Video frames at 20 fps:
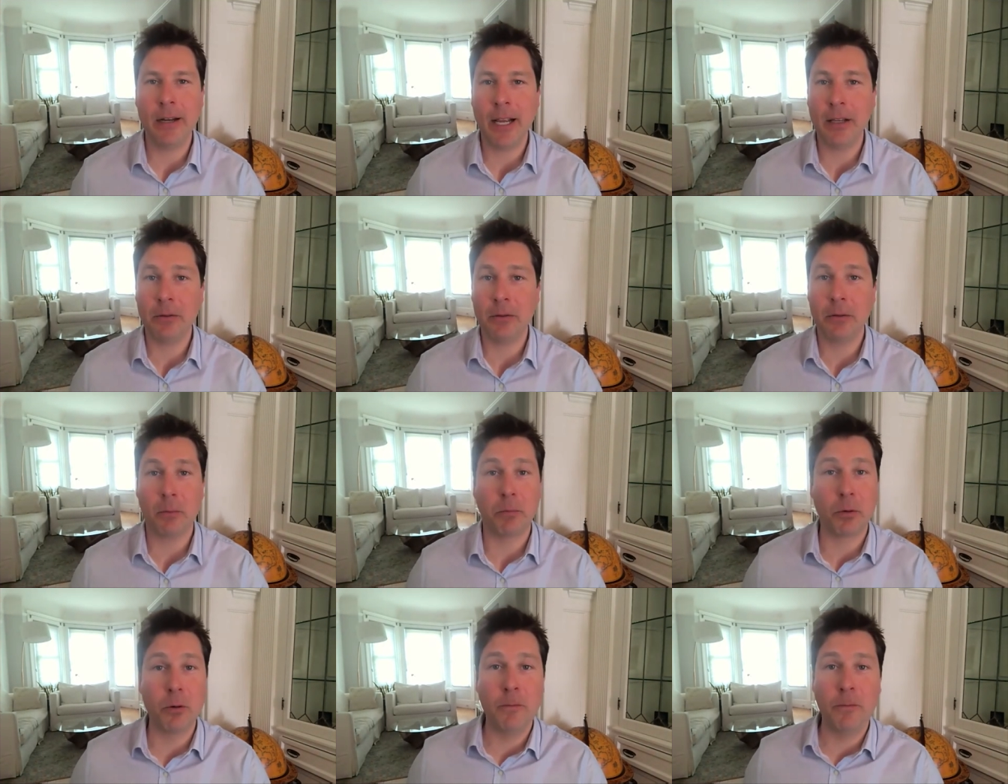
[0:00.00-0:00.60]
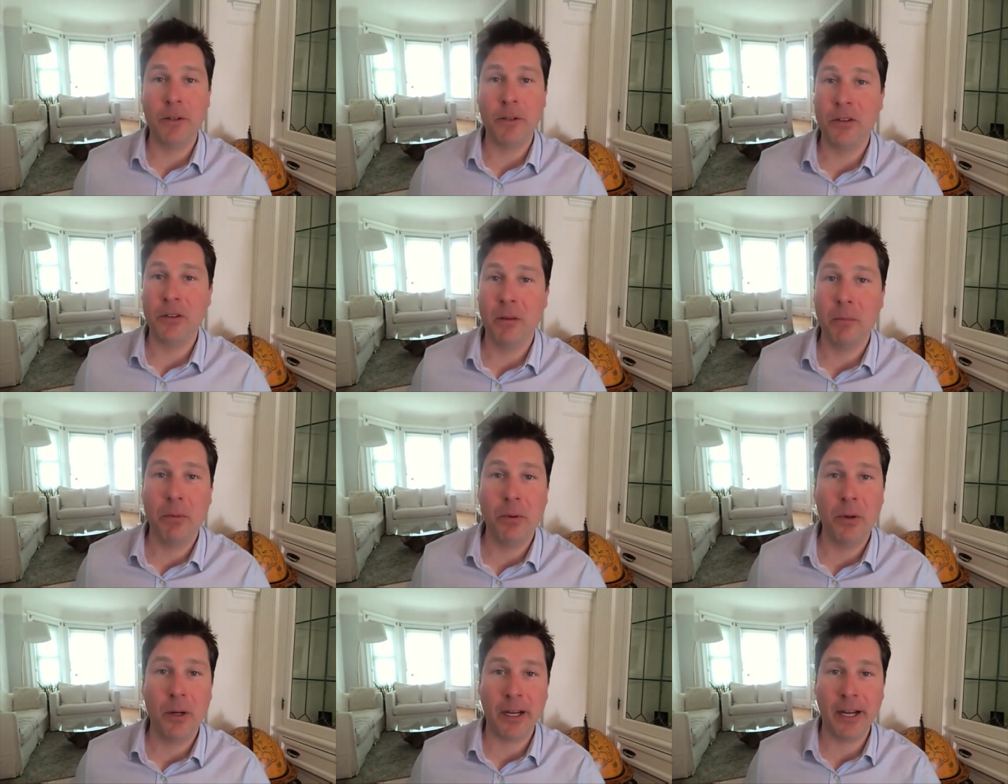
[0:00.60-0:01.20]
the proof is in the
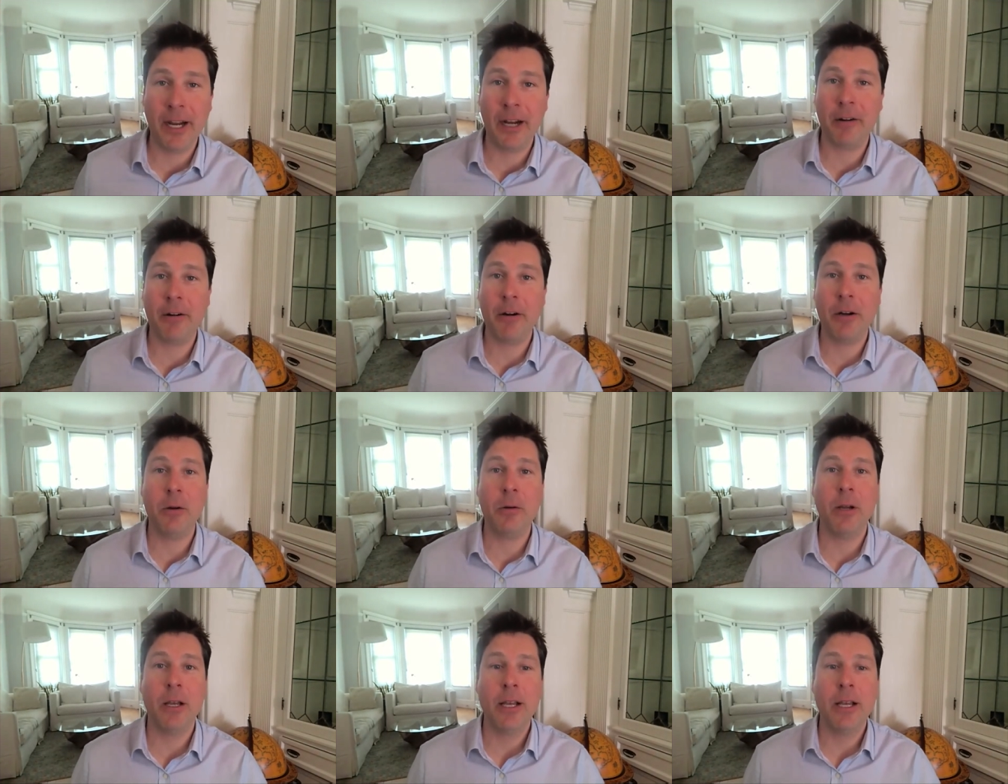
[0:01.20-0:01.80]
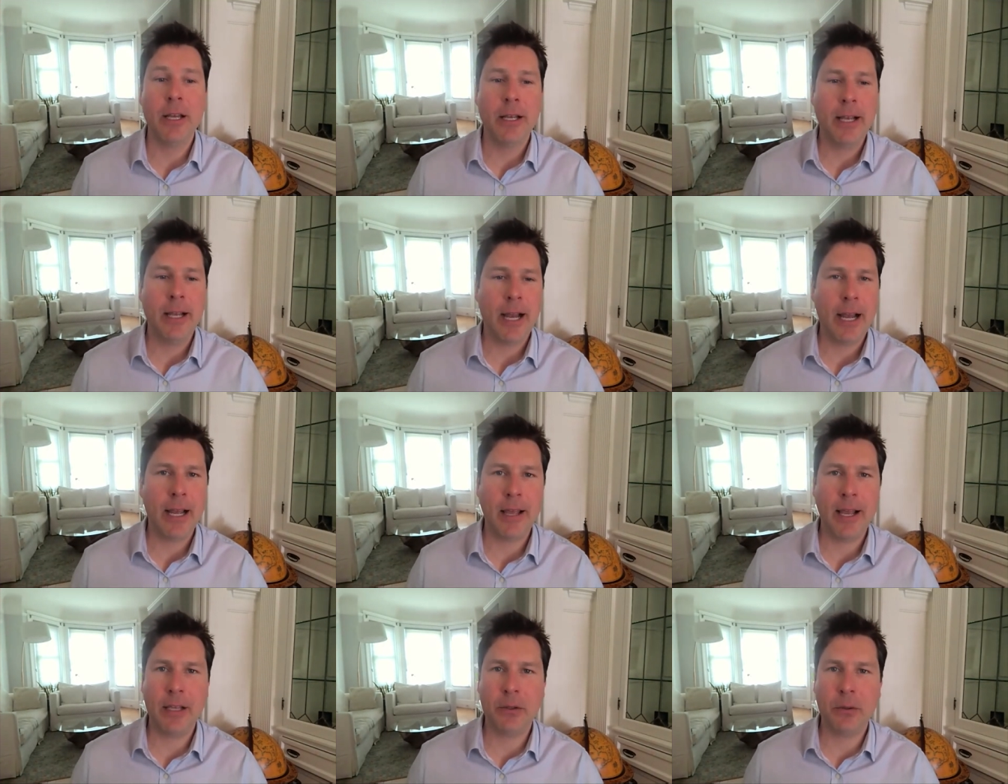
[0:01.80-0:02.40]
pudding. AARO,
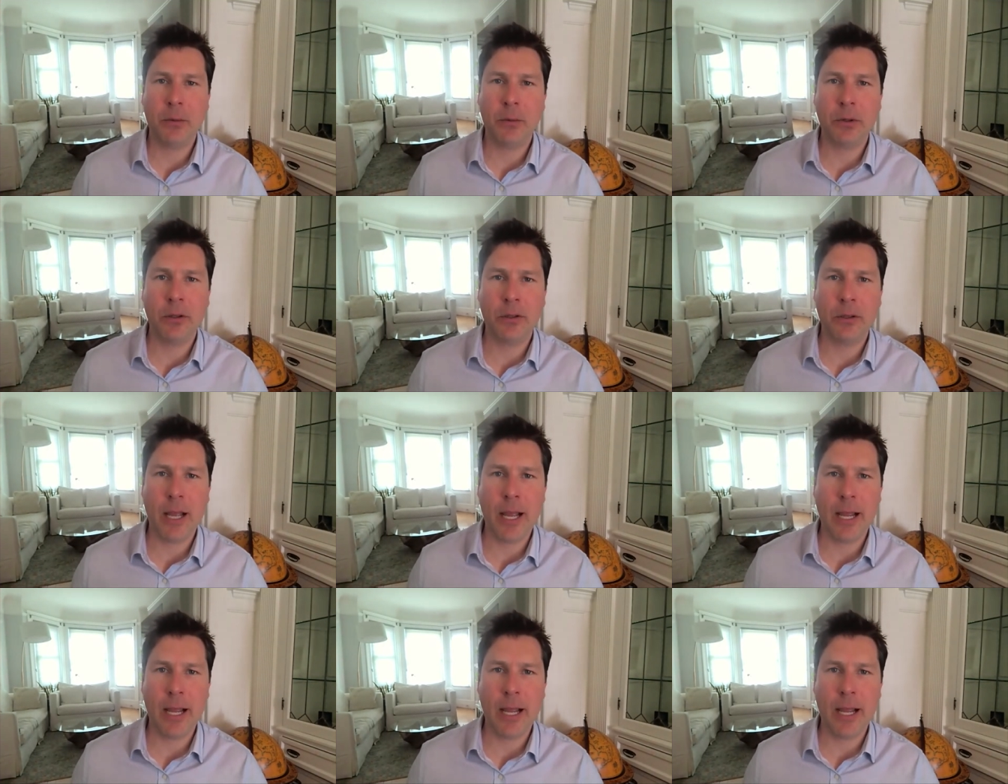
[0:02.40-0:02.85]
it has really,